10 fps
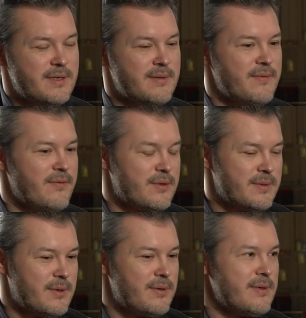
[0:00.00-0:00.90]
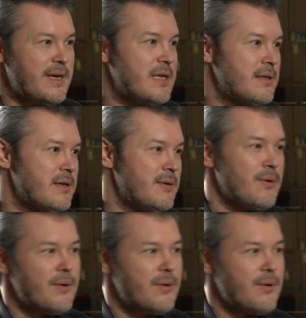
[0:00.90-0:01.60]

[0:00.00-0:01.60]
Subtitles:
is of course the Richter or